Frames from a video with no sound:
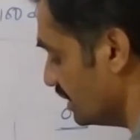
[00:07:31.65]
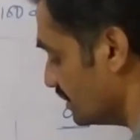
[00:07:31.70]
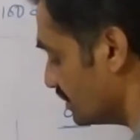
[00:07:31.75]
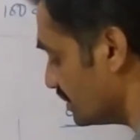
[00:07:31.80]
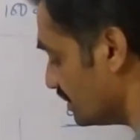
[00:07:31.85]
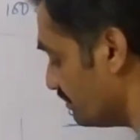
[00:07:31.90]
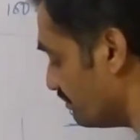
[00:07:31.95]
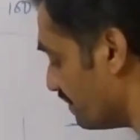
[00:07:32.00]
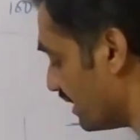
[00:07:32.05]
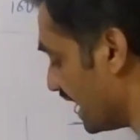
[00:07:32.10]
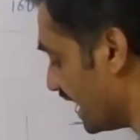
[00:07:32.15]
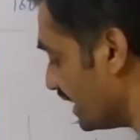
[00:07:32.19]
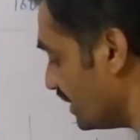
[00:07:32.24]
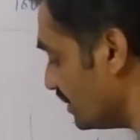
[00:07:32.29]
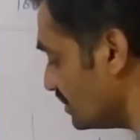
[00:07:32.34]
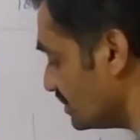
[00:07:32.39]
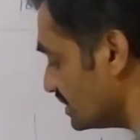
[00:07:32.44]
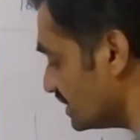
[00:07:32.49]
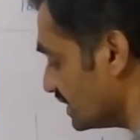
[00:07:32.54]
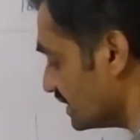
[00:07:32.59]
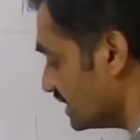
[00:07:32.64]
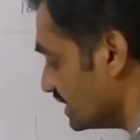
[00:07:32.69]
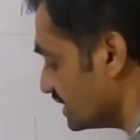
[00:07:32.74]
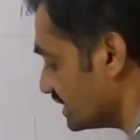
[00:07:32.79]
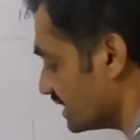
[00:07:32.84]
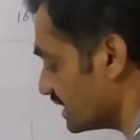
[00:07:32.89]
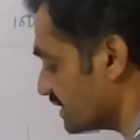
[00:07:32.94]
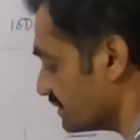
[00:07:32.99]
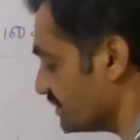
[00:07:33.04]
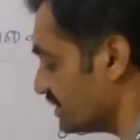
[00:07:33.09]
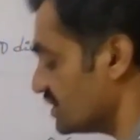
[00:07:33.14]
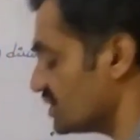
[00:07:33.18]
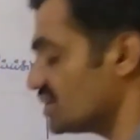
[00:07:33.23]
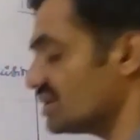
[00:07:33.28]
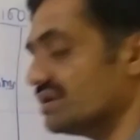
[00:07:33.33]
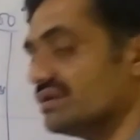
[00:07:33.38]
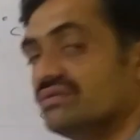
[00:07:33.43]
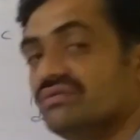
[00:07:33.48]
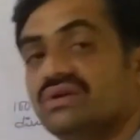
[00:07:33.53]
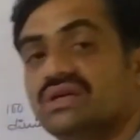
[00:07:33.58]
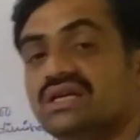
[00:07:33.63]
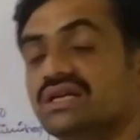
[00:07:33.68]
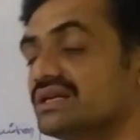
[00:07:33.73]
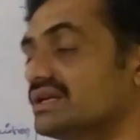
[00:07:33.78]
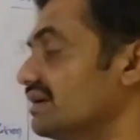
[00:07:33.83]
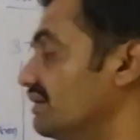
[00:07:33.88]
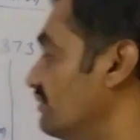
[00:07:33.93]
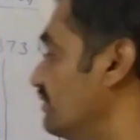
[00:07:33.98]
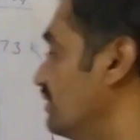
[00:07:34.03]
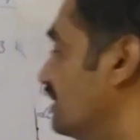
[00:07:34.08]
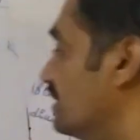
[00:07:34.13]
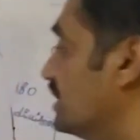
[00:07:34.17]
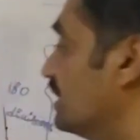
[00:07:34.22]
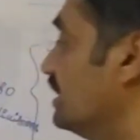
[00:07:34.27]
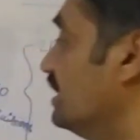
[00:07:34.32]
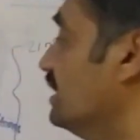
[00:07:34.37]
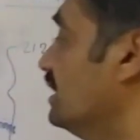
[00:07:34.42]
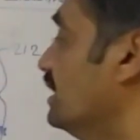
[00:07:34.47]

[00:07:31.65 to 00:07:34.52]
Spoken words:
So by using this expression, we can convert